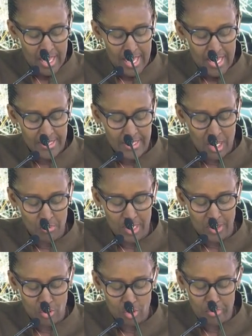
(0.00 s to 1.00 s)
and our
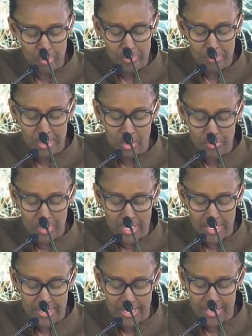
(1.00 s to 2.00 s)
adorable baby
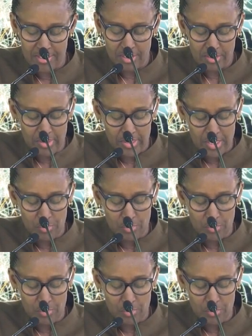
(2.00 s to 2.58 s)
gorillas are certainly